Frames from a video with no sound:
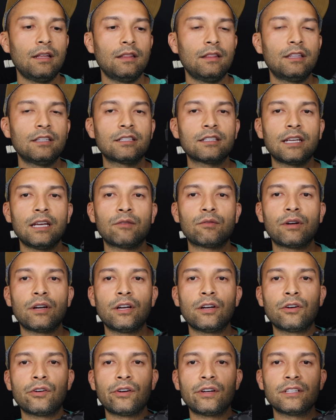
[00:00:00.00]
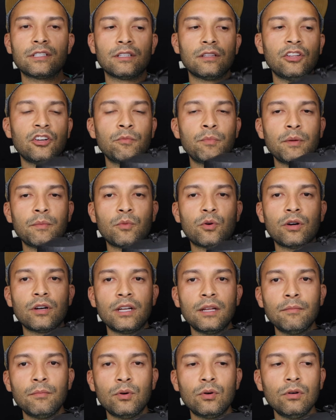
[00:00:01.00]
this skate right here is a little bit more
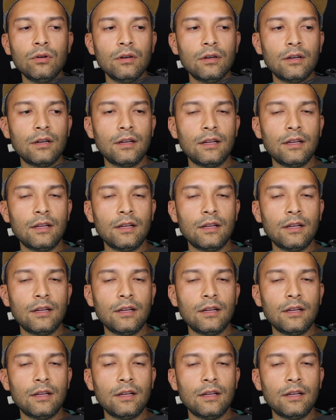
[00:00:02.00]
nimble